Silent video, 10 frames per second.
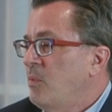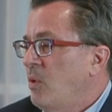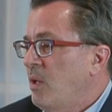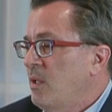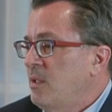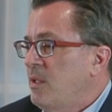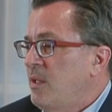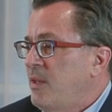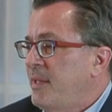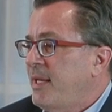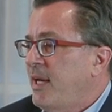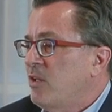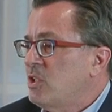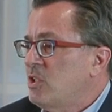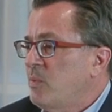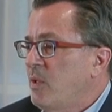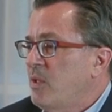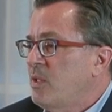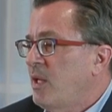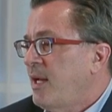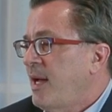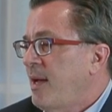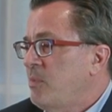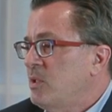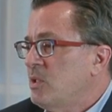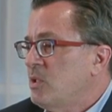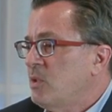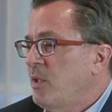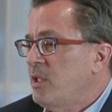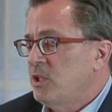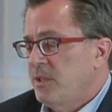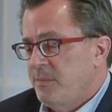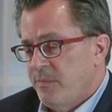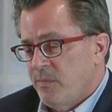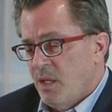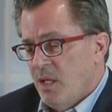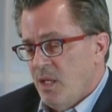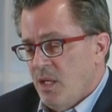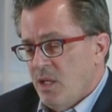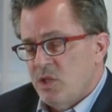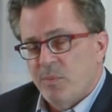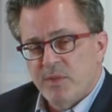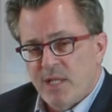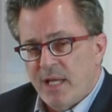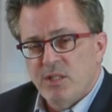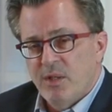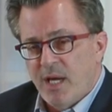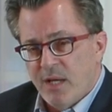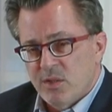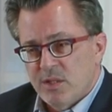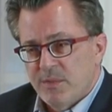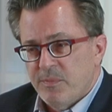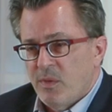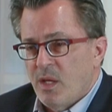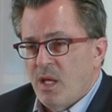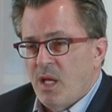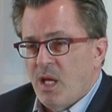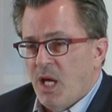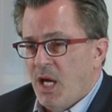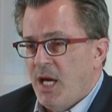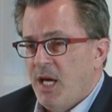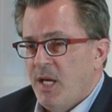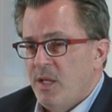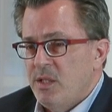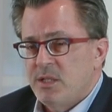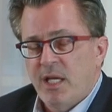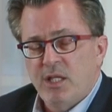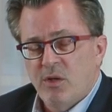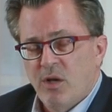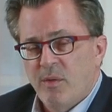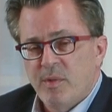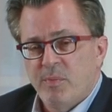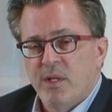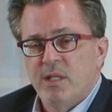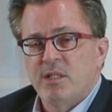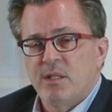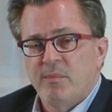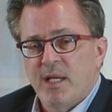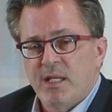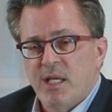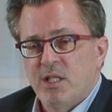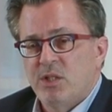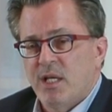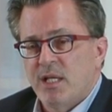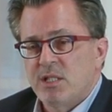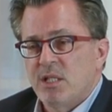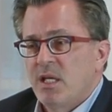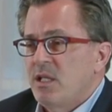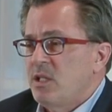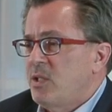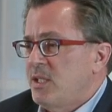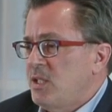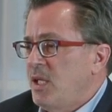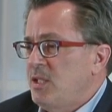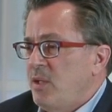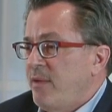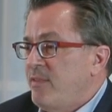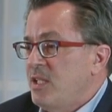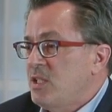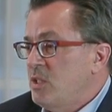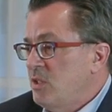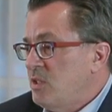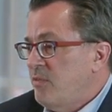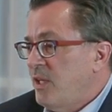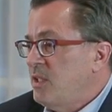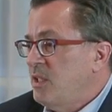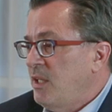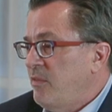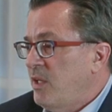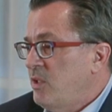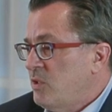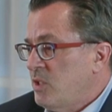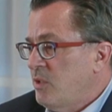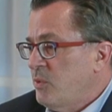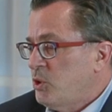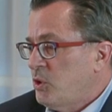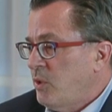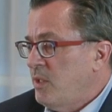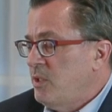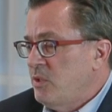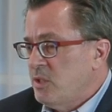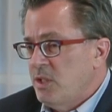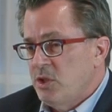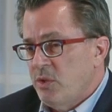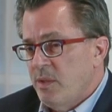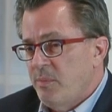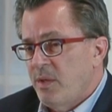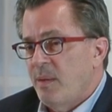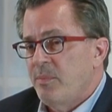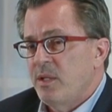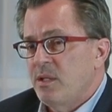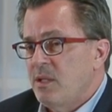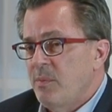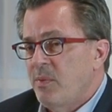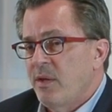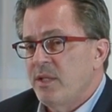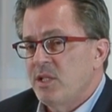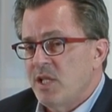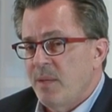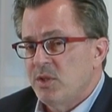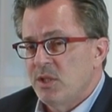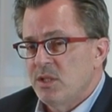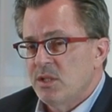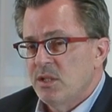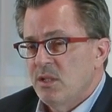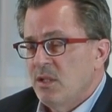more than the house is worth. Not a happy situation. So protect your house. You take your home, you put it into the Medicaid trust. The trust says you have the exclusive right to live there, use and enjoy the property. You keep all the exemptions.